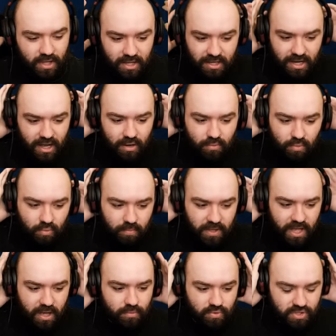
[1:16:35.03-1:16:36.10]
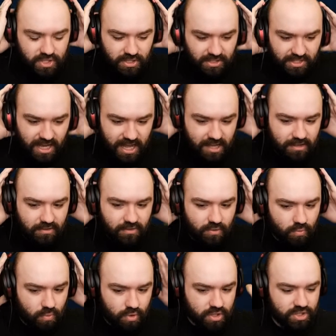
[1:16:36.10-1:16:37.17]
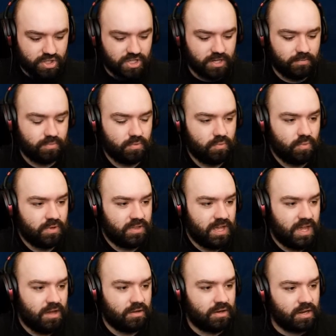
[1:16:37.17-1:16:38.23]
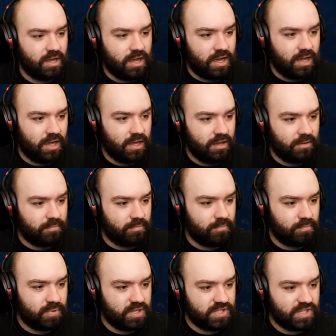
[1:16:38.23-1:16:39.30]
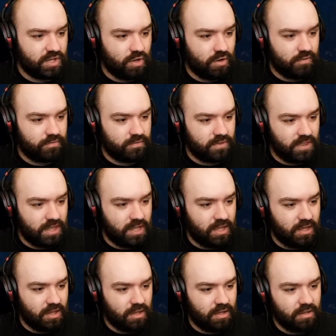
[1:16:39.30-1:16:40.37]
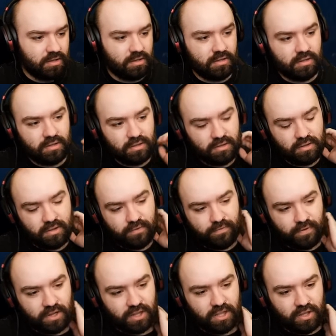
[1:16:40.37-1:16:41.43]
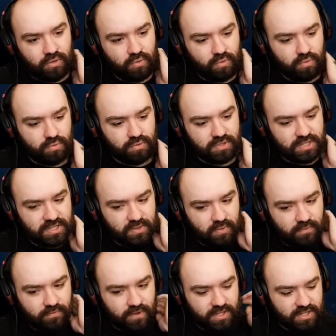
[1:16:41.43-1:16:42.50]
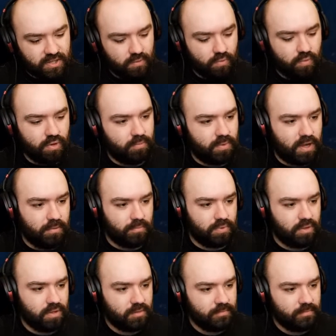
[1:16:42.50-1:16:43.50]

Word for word: And now we'll be able to take the water chip without um, pissing off the the friendly ghouls because we've fixed the water pump.